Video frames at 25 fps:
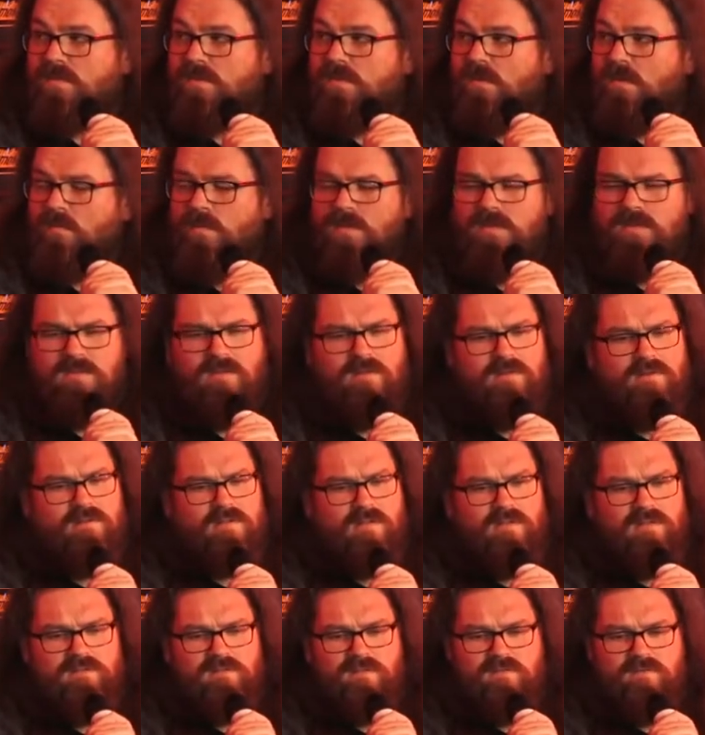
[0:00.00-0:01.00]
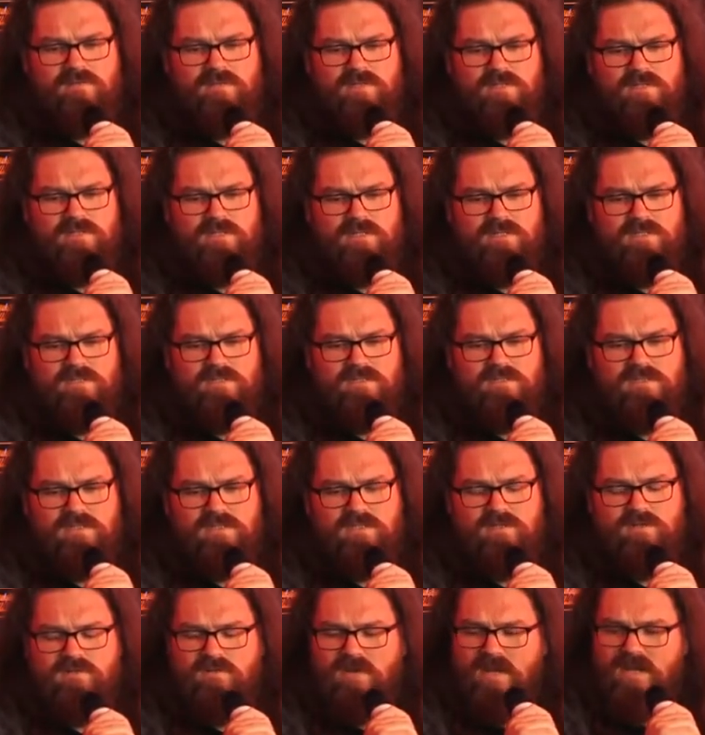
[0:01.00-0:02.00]
Mm. You know, I mm. mean, they're, they're doing these
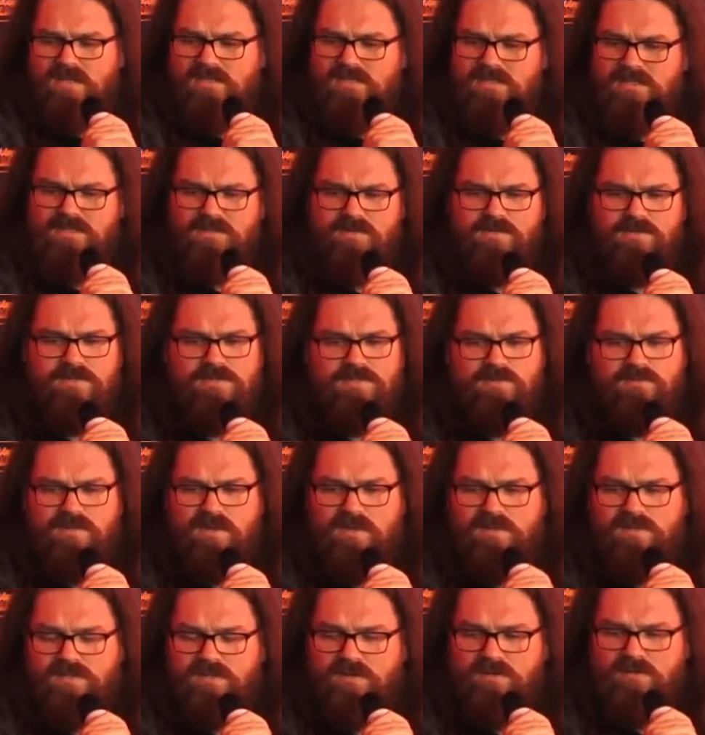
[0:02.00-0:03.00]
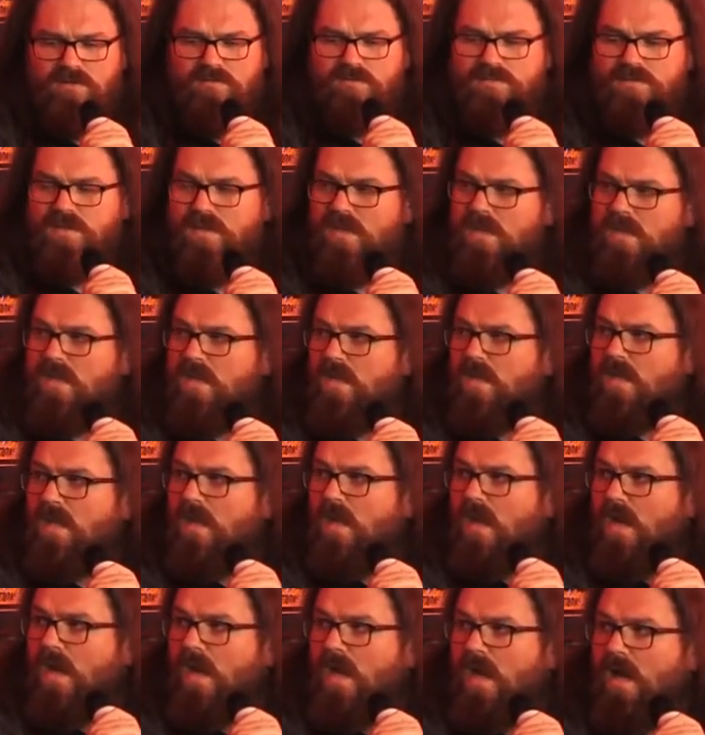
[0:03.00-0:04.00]
these crazy tours around Europe, gigs after gigs,
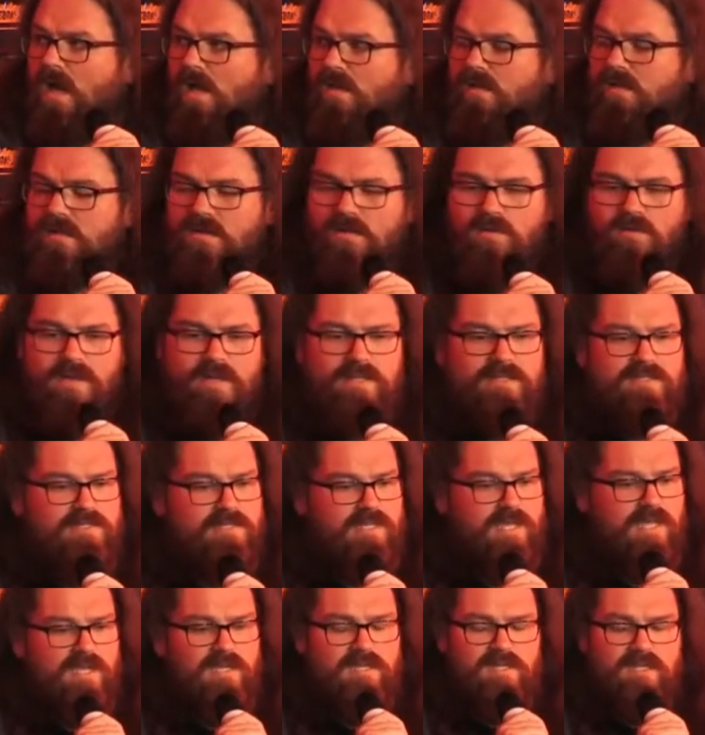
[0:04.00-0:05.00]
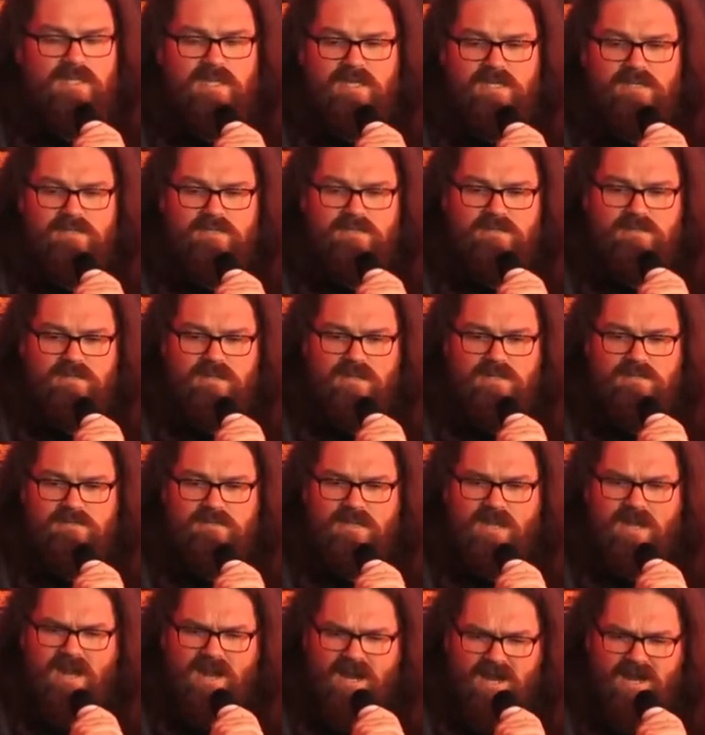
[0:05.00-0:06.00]
and traveling. And, and you know, it's stuff, gigging, yeah. gigging,
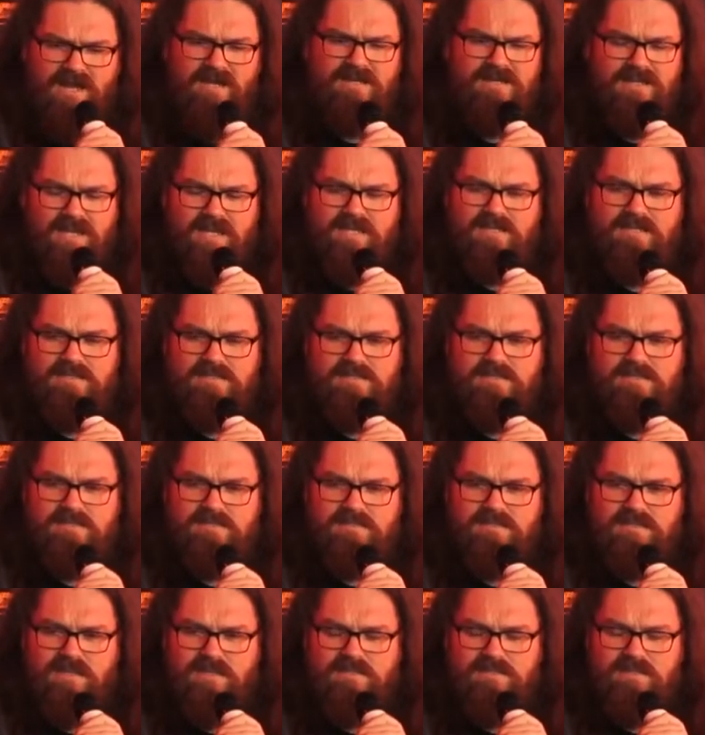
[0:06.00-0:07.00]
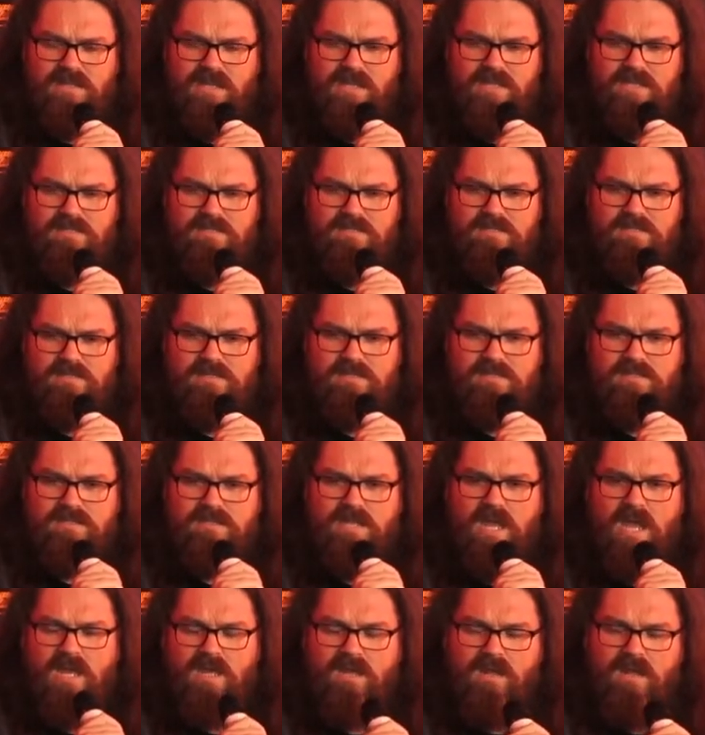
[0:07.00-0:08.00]
and hard gigging, and then
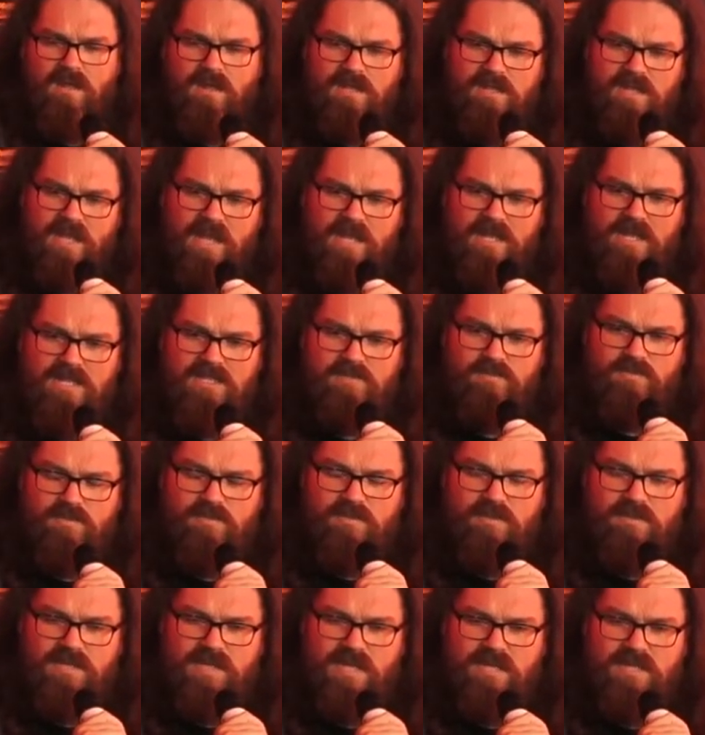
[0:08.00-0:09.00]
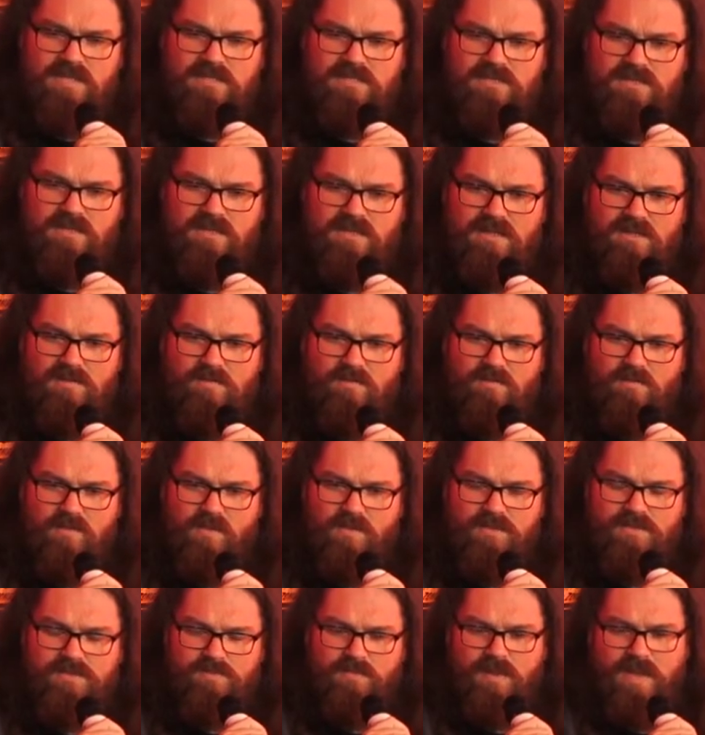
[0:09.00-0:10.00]
getting uh, getting into a, getting into their little
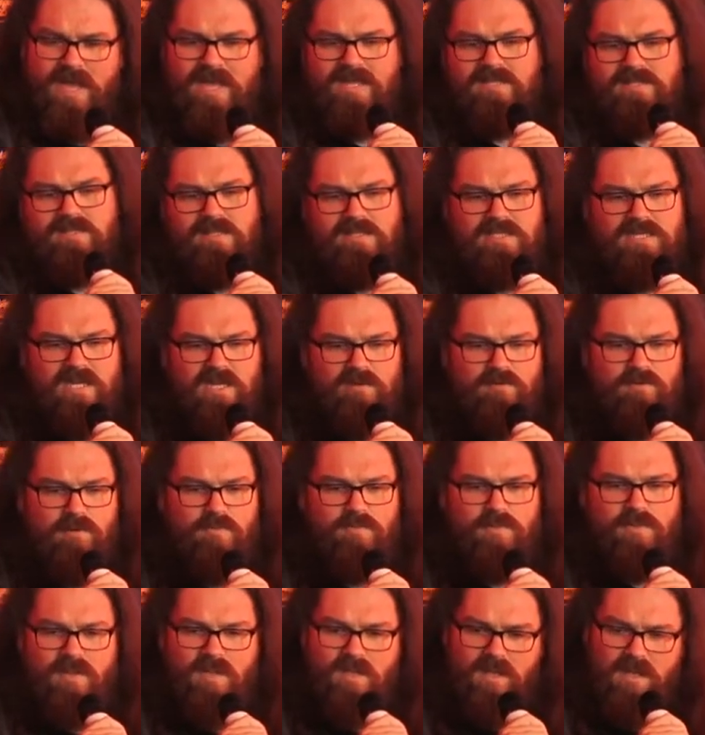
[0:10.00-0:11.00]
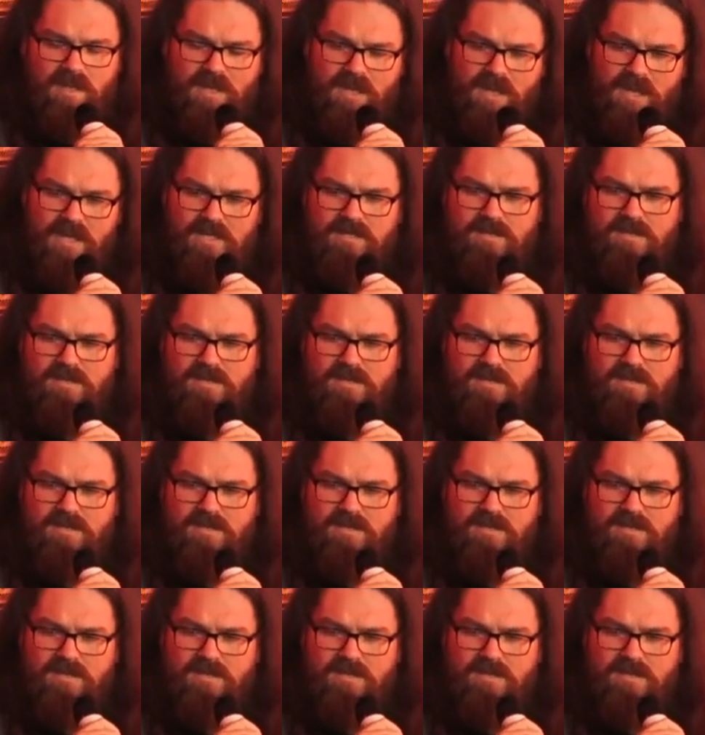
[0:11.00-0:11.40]
bus, packing their gear up, heading